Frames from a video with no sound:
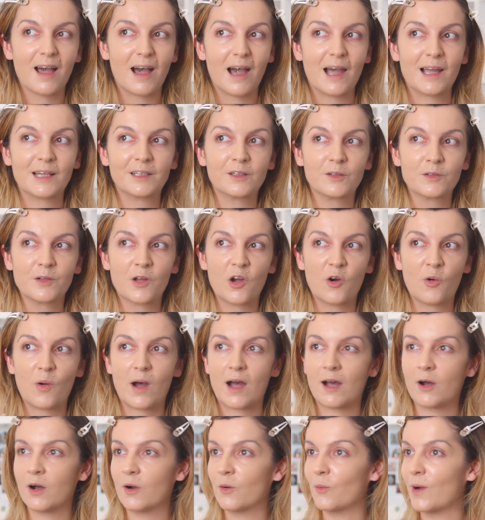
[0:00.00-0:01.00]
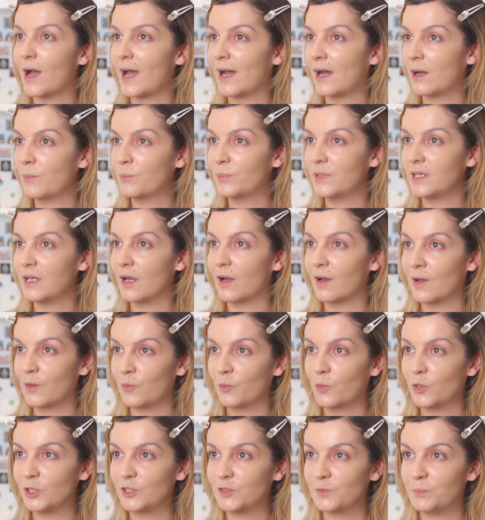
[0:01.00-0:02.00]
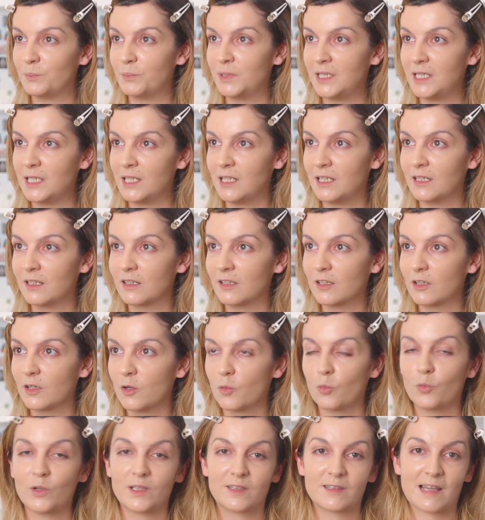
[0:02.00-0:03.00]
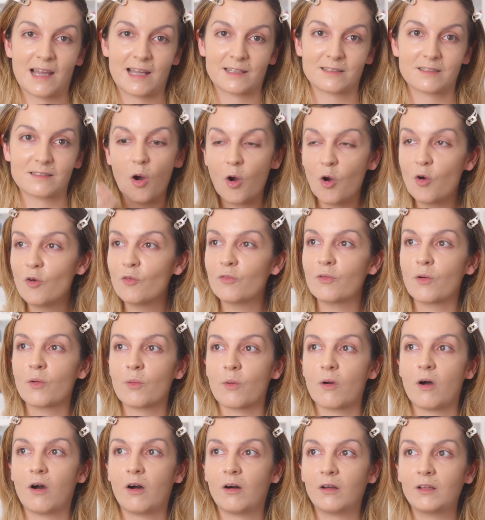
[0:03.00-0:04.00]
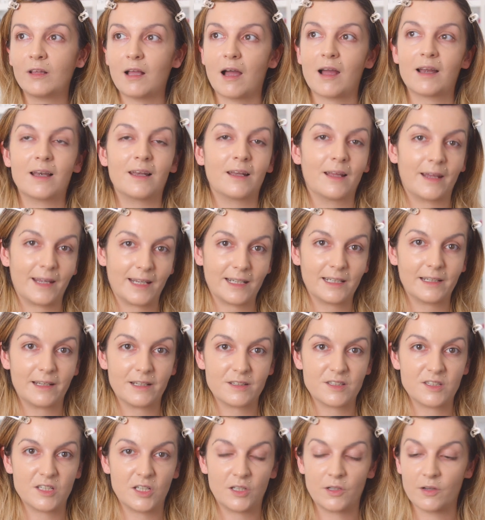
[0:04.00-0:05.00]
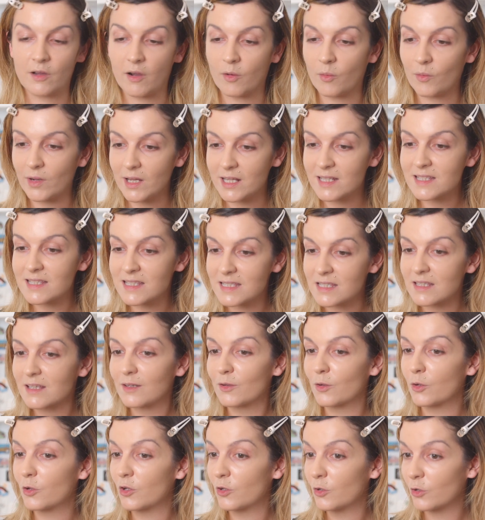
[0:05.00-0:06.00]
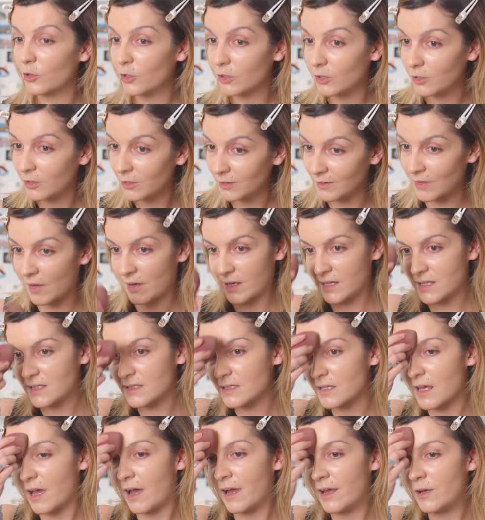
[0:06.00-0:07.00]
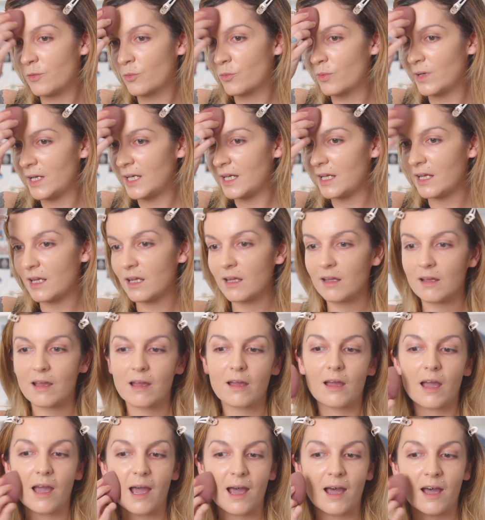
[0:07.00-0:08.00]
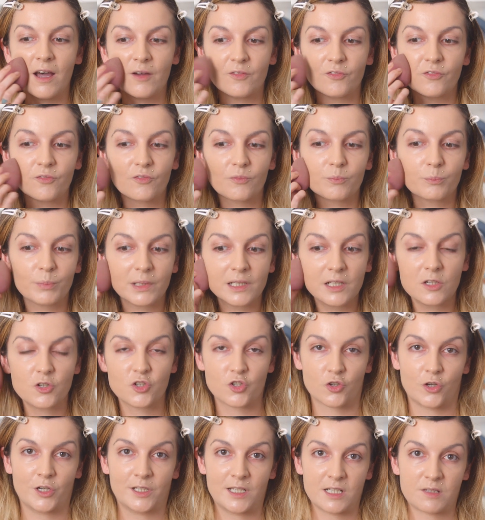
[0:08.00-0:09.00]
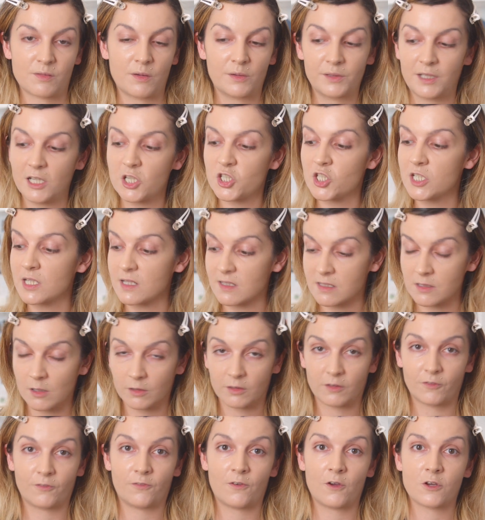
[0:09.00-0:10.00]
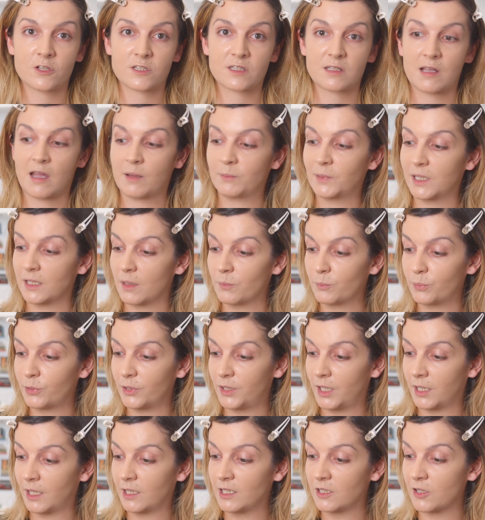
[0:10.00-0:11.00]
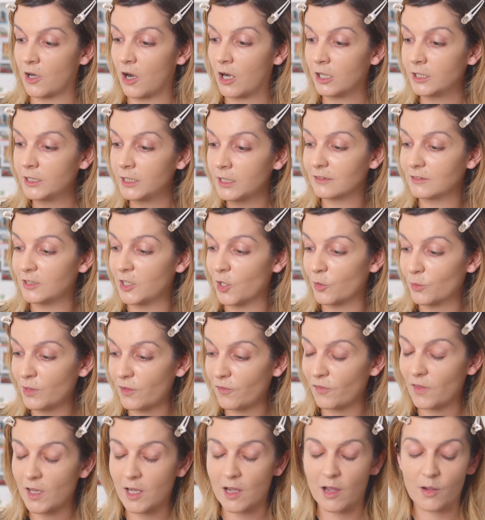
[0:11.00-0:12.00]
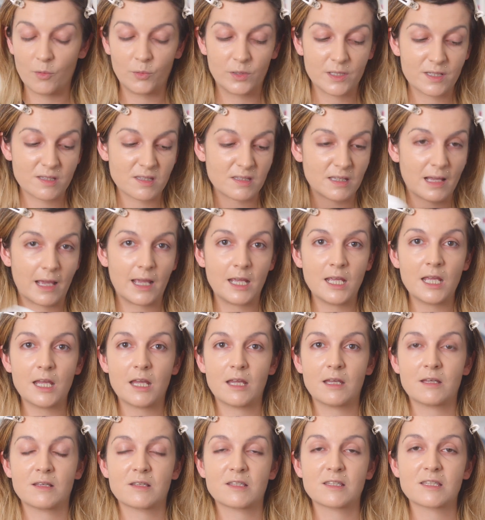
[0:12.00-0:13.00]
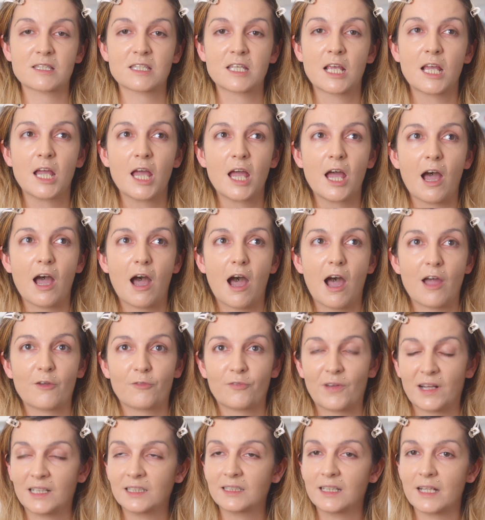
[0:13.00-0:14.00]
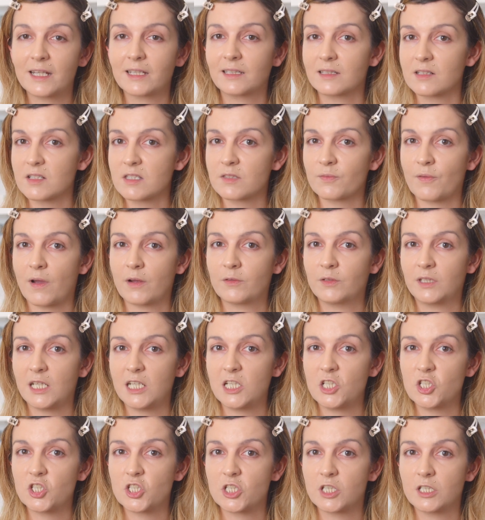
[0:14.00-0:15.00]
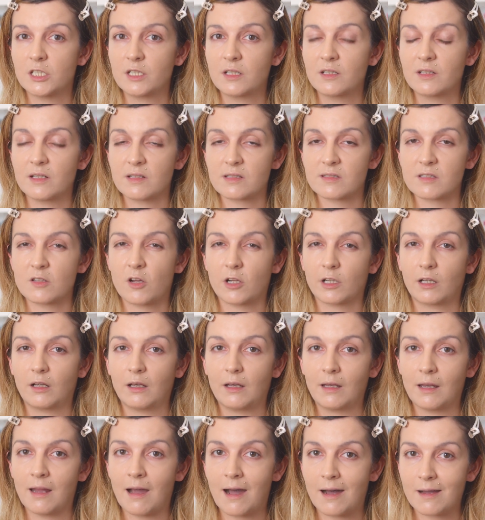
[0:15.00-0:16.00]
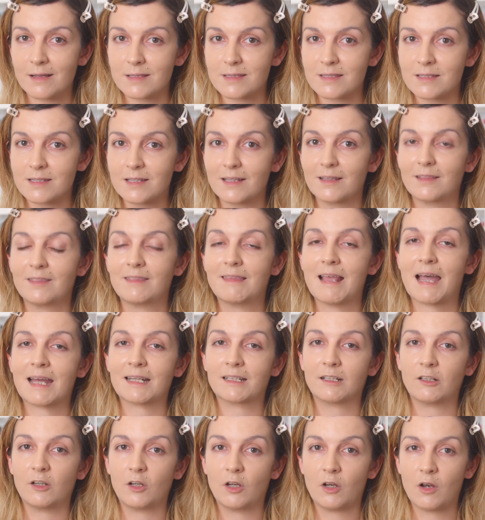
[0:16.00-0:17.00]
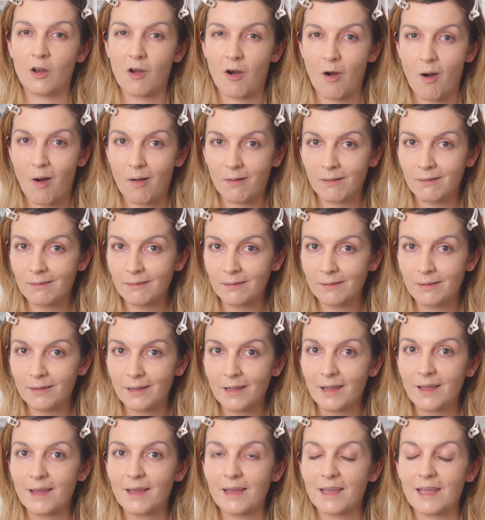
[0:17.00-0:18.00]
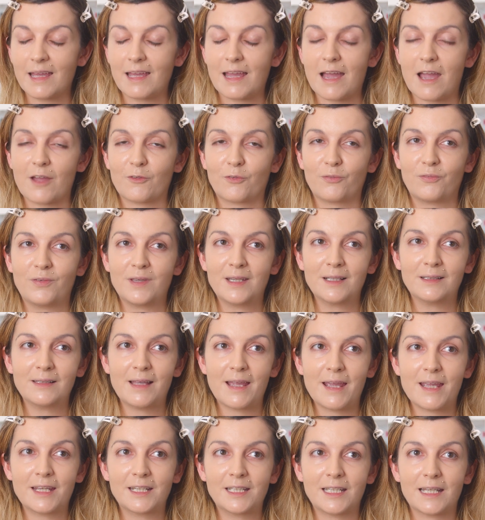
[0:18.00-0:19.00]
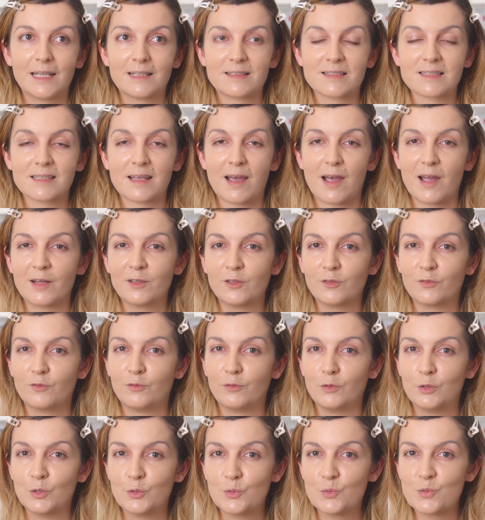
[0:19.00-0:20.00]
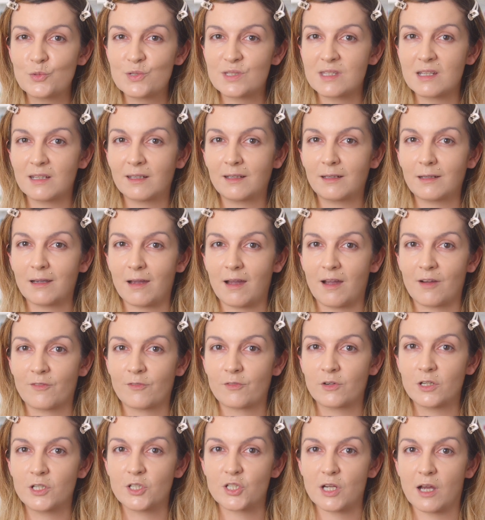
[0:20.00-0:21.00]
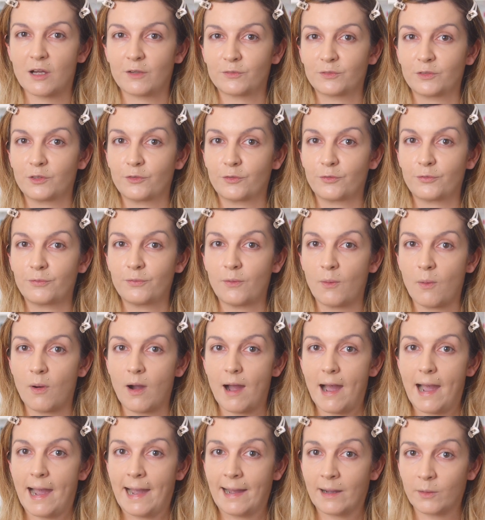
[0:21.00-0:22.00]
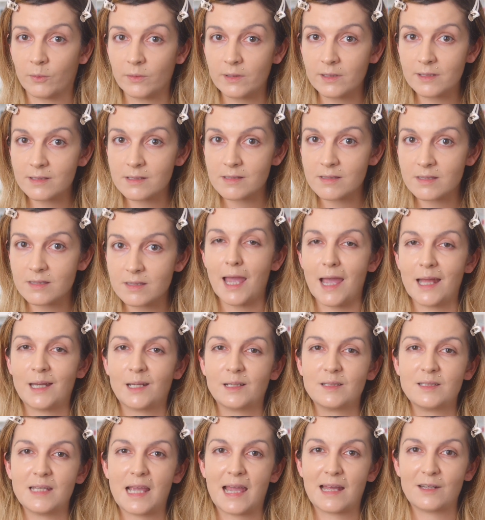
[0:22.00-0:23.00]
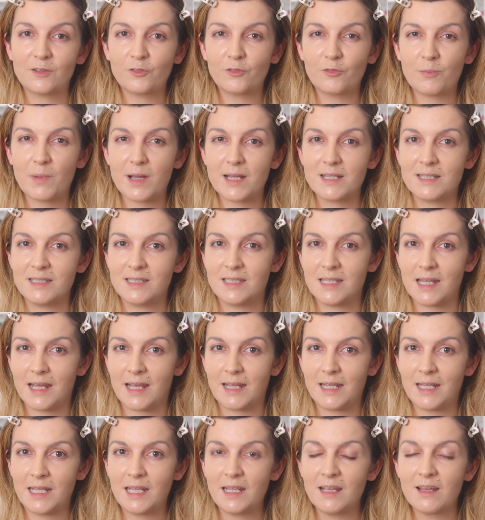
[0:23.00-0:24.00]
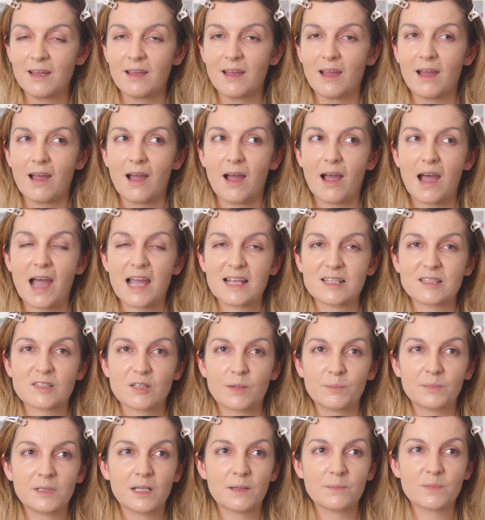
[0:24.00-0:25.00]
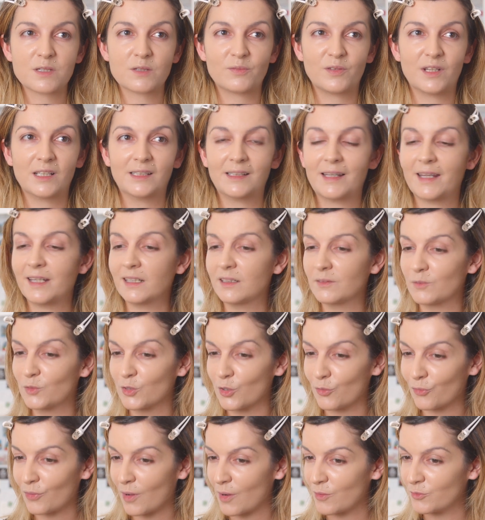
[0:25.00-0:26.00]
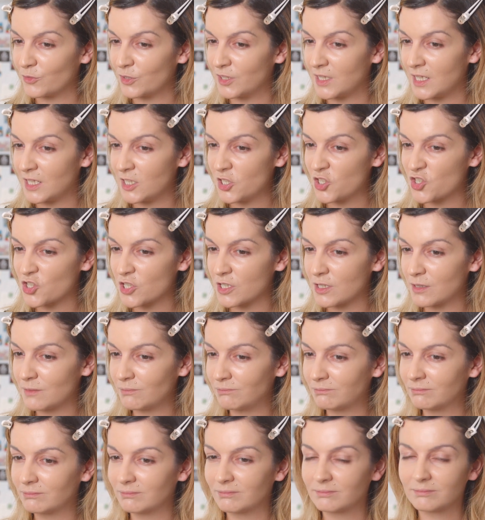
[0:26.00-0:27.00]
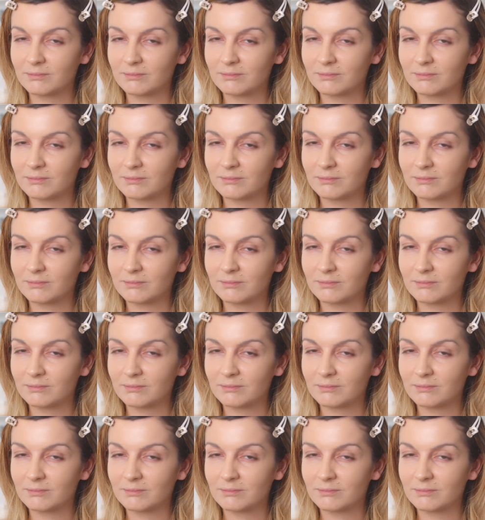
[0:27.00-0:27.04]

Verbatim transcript: I don't know how happy I would be with that. Overall, I like it, you know, it's nice. I really have been enjoying this foundation. It's not the first time that I'm putting it on. The only thing I will say is I felt like this foundation does not last that long. I feel like it's kind of losing coverage after four hours. And at the end of my day, I sometimes feel like the foundation